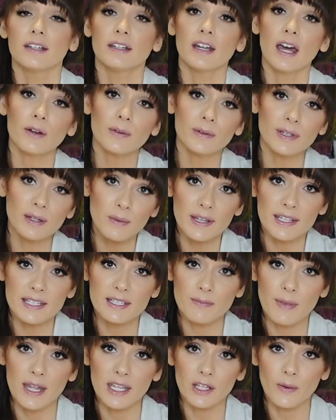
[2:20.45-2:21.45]
Not only will
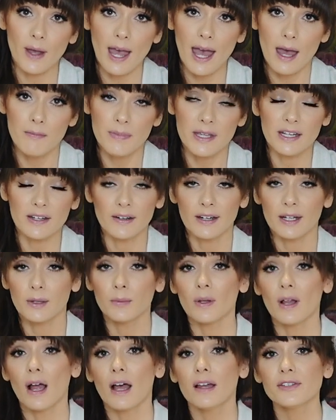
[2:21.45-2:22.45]
this make you happier,
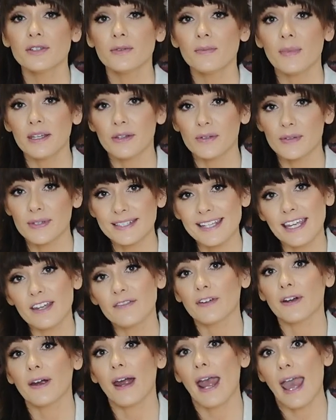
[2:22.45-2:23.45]
it will also make you
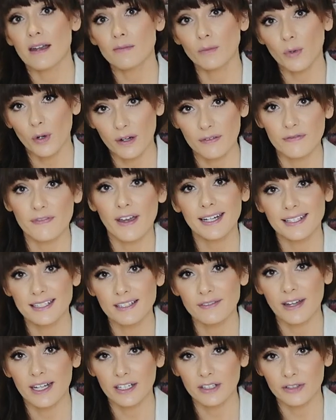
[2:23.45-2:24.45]
safer and more
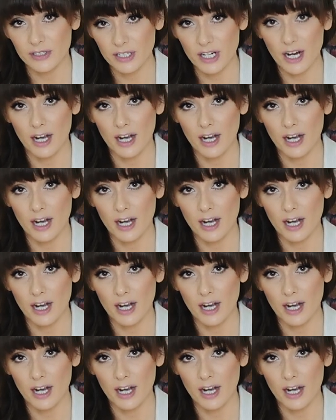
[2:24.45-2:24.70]
effective at your